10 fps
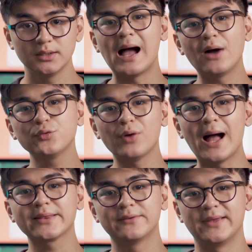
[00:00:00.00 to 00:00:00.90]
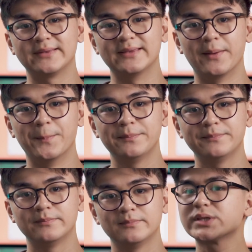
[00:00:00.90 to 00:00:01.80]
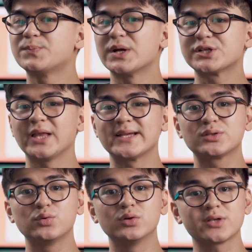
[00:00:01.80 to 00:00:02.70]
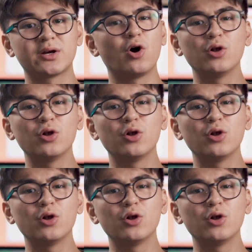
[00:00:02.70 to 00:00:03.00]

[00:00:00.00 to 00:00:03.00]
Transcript: how to activate them, what specialized tools are